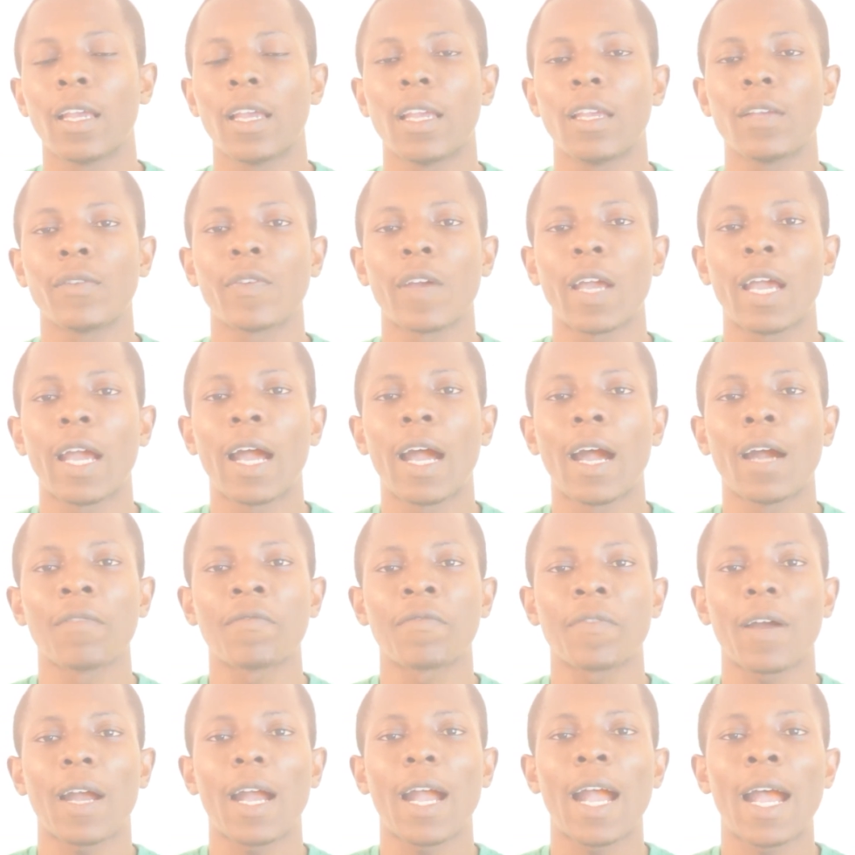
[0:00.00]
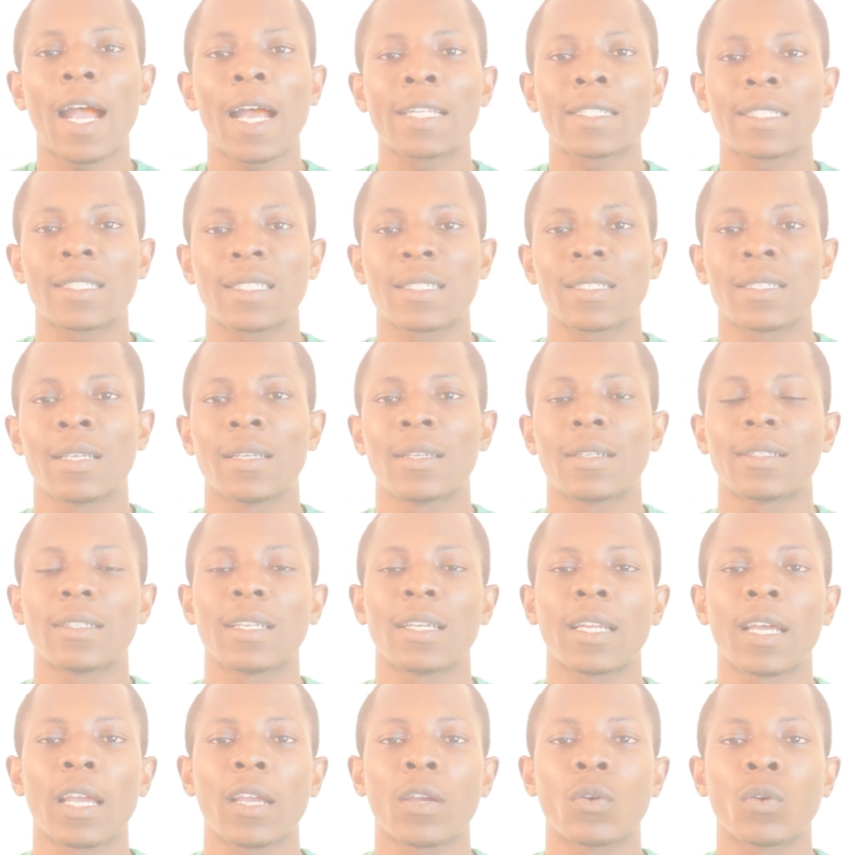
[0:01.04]
If I have at,
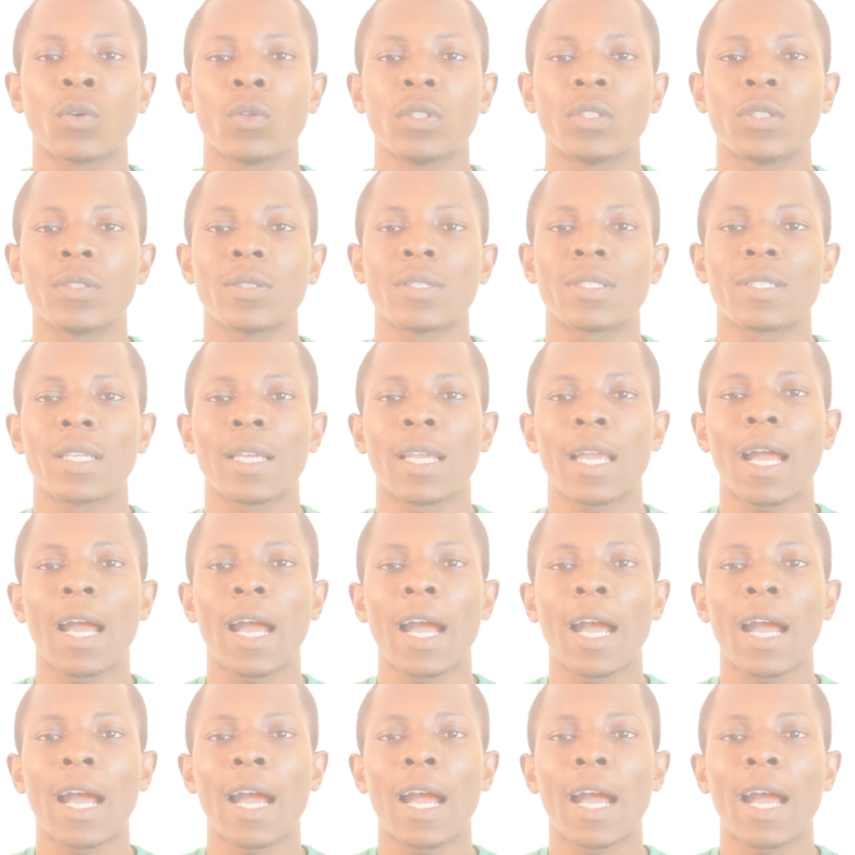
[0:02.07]
then I could use the